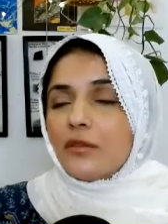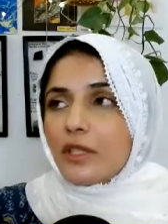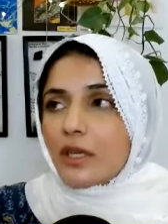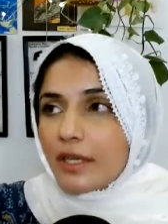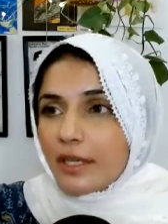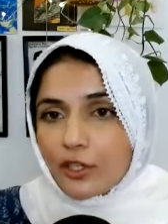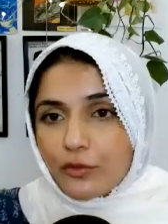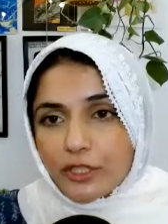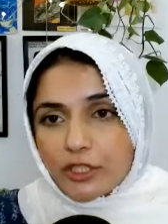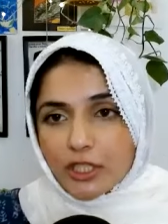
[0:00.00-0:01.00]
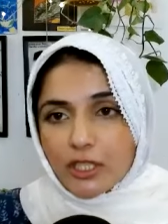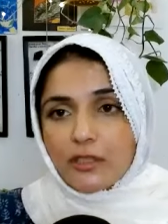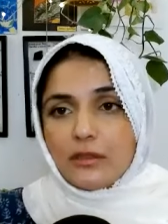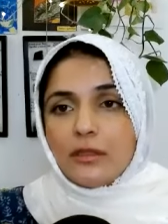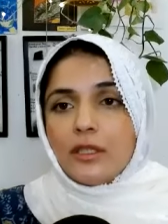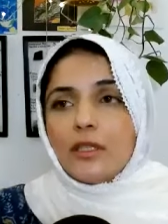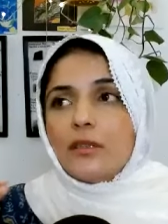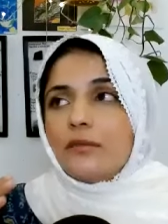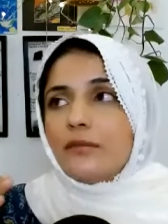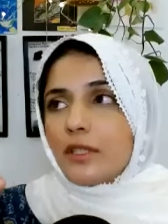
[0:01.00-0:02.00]
with a clearer vision,
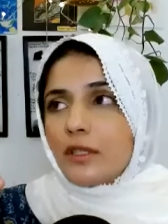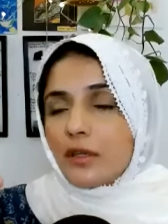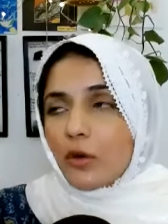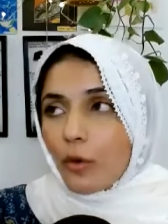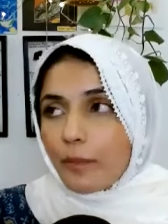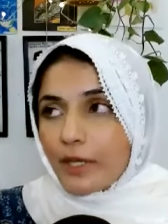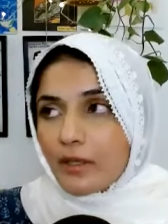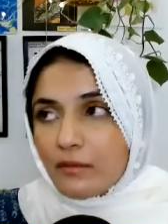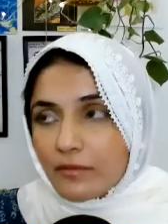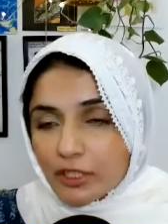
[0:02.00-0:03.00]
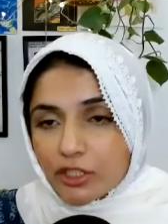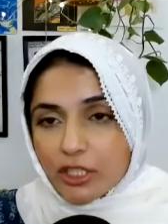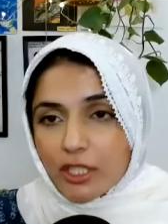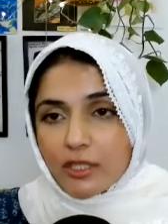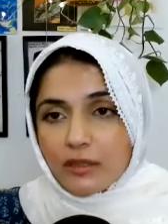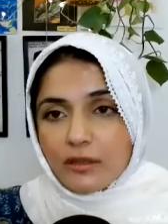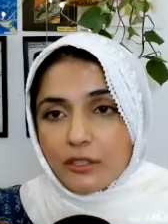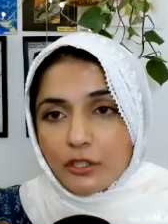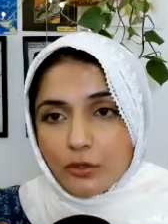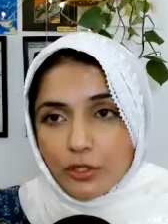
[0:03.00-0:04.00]
with an open vision.
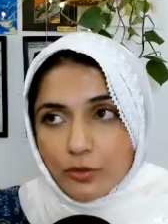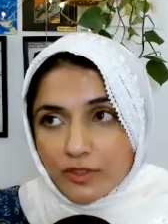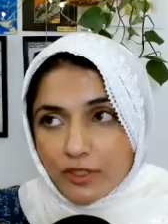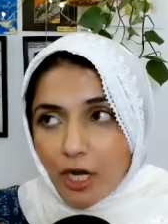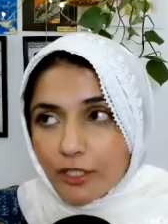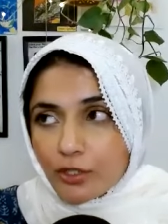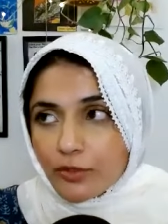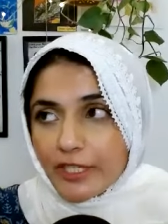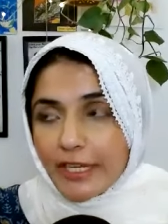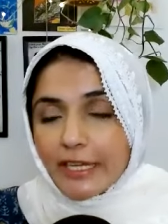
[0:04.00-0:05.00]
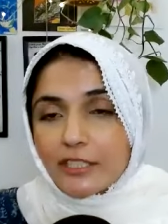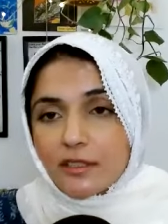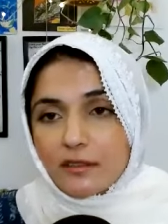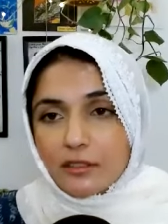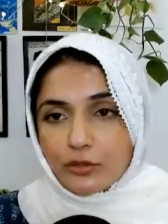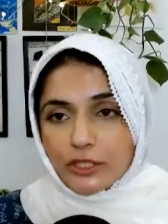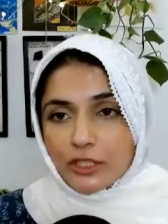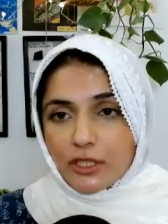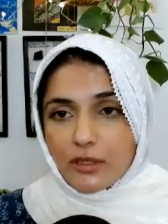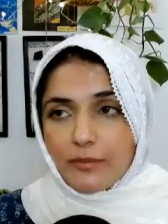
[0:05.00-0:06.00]
You know, you start to gauge the
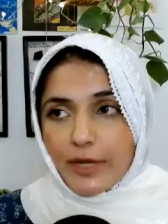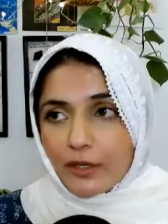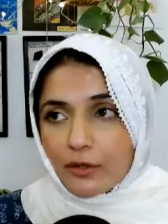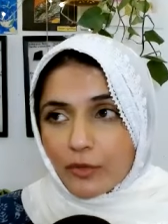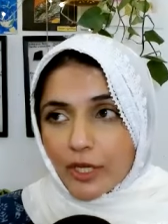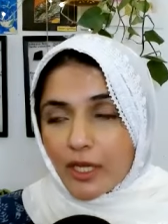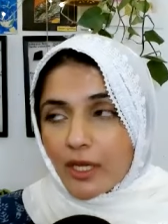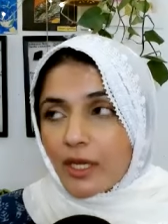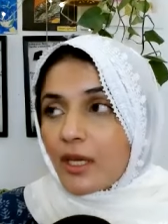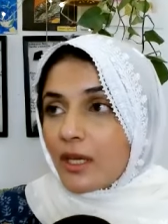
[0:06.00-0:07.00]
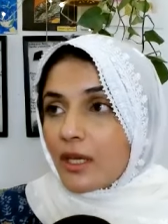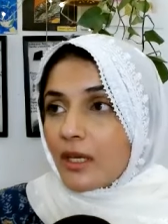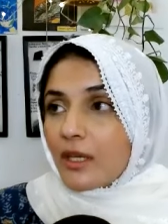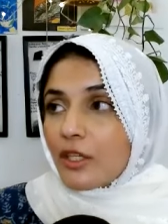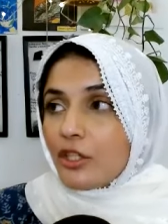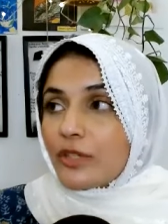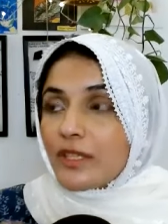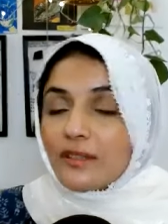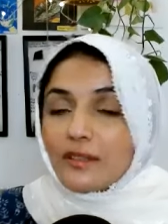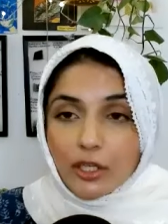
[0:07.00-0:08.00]
situation in a better way. You
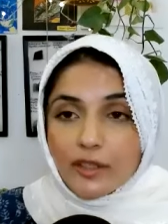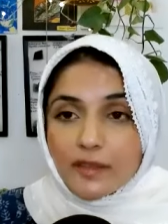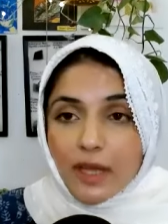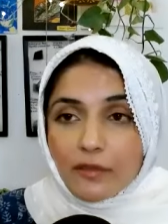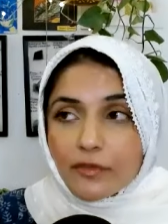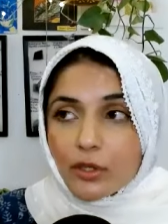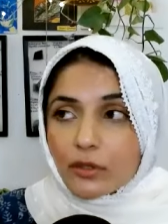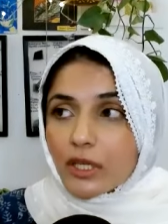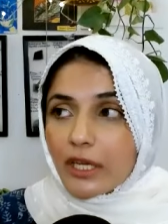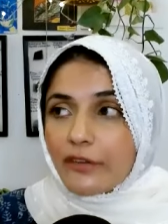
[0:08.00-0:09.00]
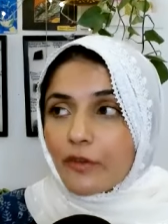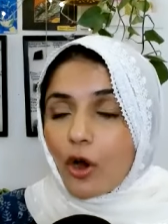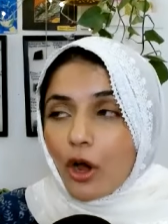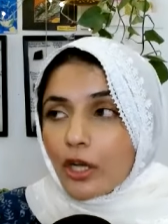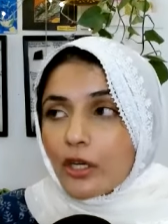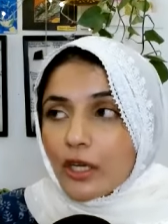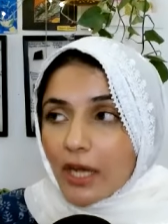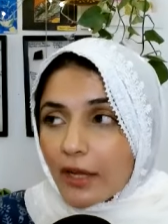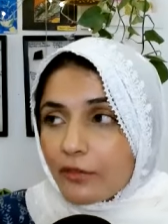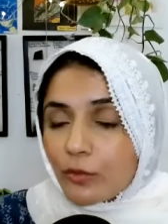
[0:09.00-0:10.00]
can see yourself. Look, if all your
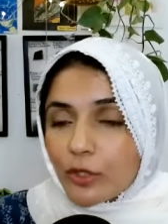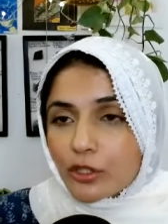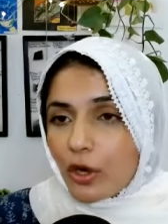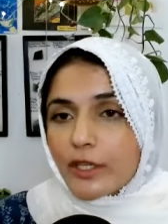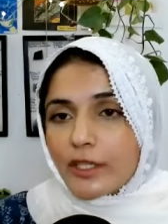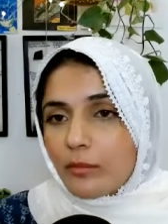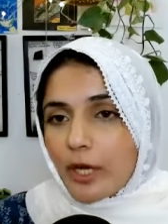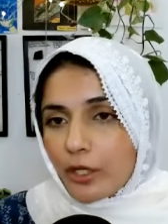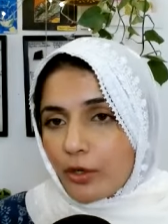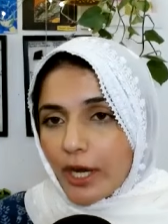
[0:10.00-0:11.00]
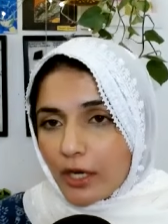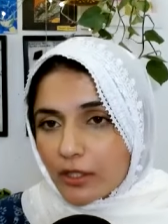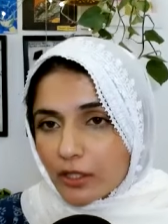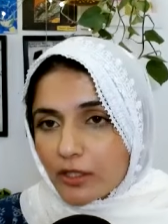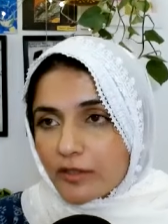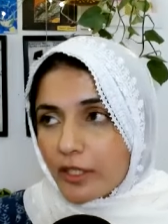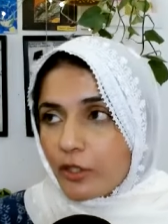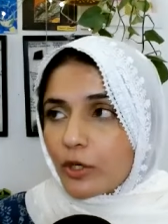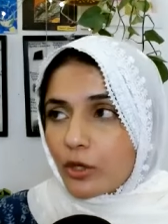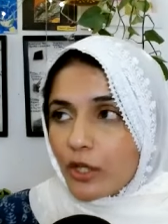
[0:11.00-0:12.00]
life you were taunted by your elders and
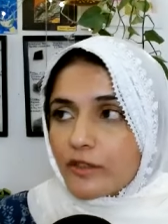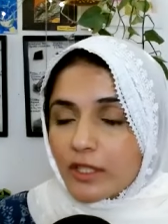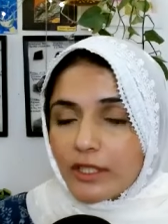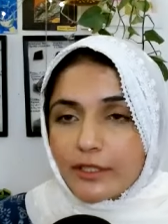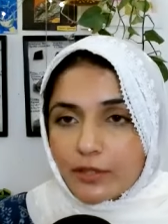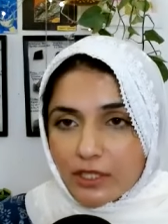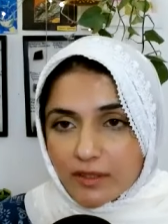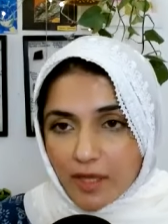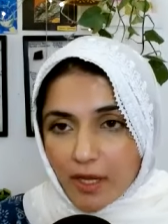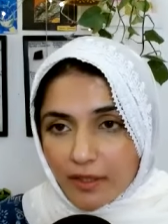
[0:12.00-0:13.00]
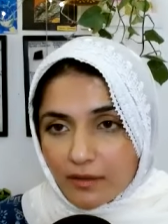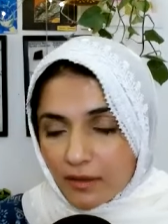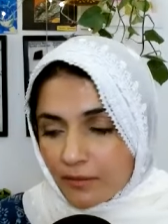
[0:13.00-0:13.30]
you were constantly criticized,